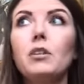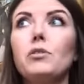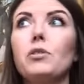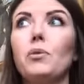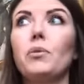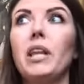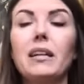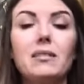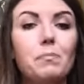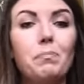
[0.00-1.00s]
So
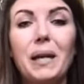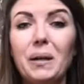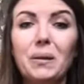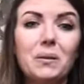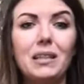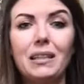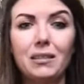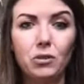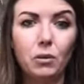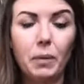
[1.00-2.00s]
that's barely
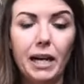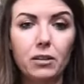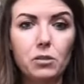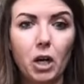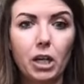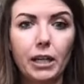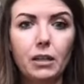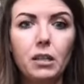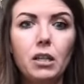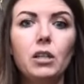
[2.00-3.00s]
into a buyer's market.